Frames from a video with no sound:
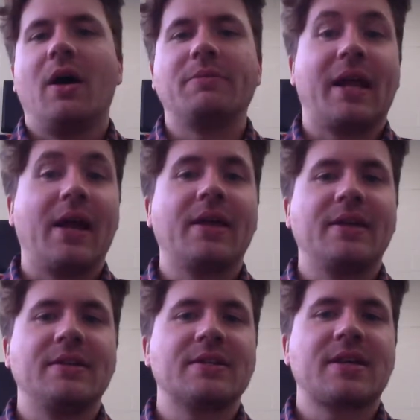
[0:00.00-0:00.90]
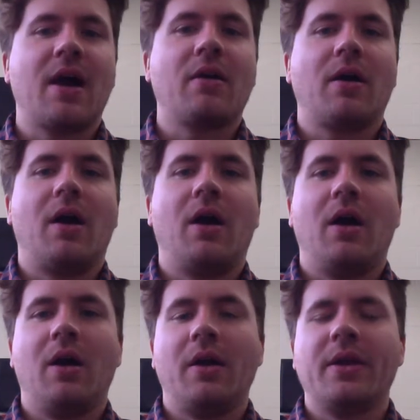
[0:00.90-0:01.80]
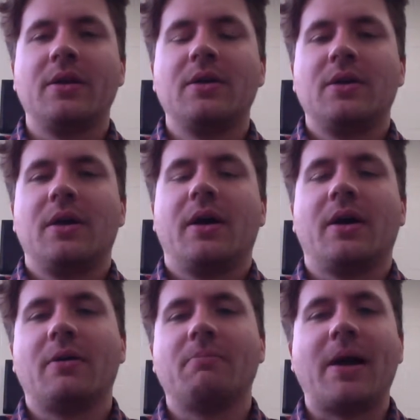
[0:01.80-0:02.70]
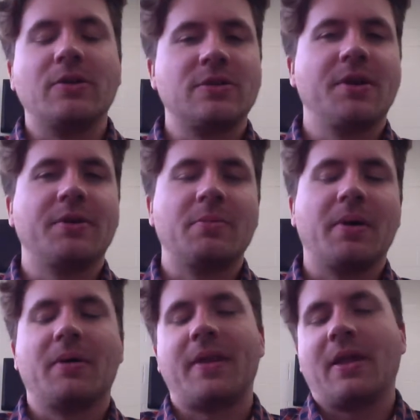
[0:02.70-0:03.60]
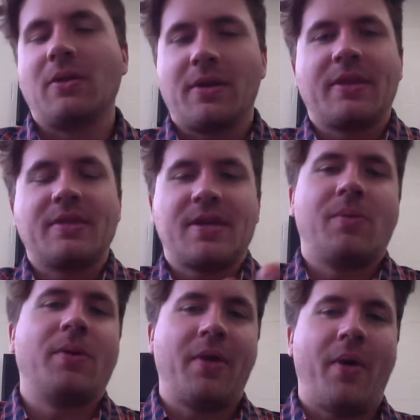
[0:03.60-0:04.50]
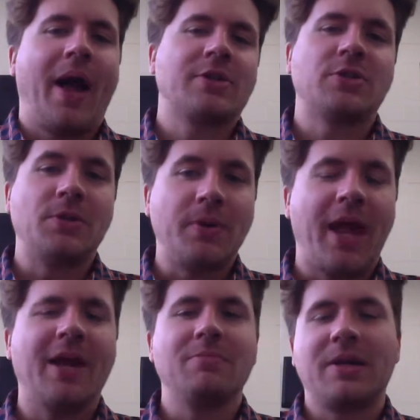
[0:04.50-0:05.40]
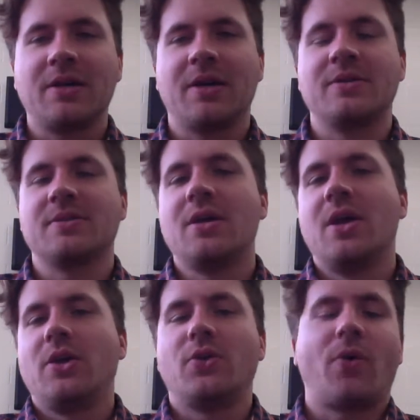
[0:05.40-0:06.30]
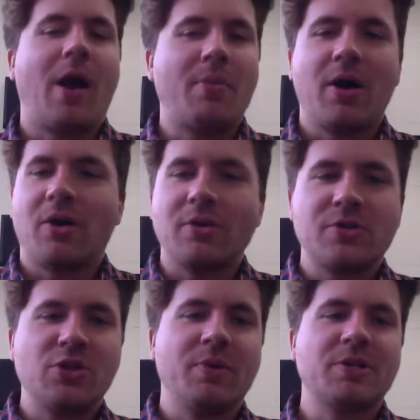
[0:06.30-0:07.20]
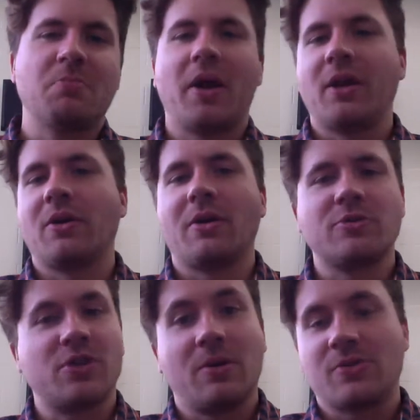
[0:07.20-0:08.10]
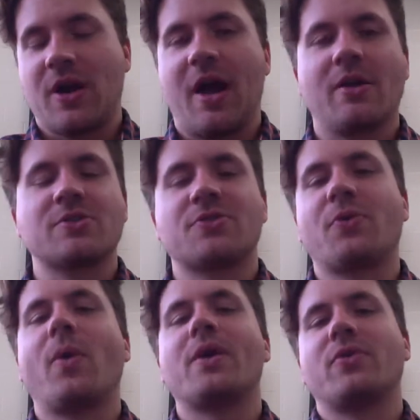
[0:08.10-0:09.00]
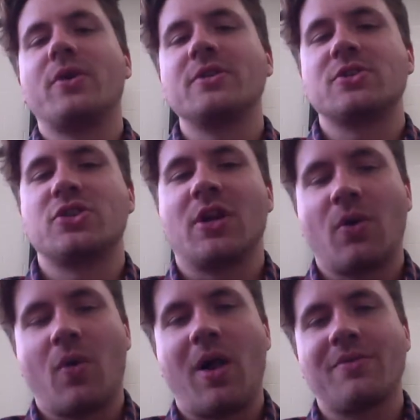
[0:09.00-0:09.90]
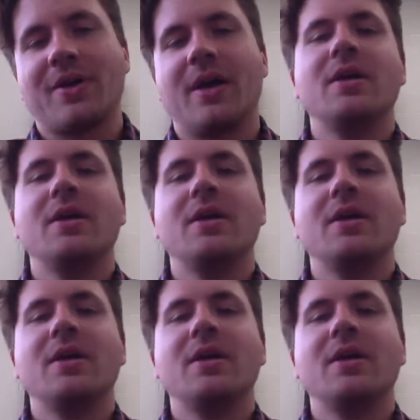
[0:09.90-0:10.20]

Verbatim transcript: Can I get a discount on my utility bill? And they look and they say, well, no, actually you can't, because your grandma earns too much money, or she owns her house, or for whatever reason she doesn't qualify.